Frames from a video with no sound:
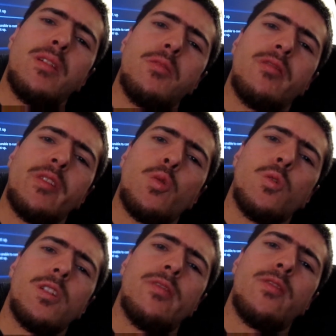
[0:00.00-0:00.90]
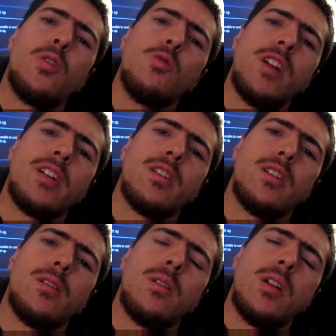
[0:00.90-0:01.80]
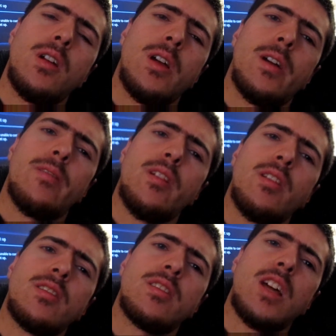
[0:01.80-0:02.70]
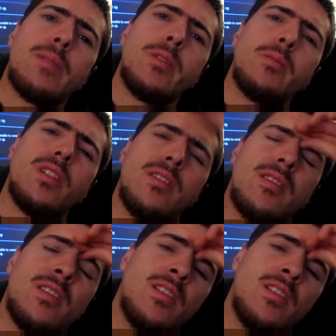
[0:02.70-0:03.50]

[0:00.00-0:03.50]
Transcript: able to record a full record without it stopping but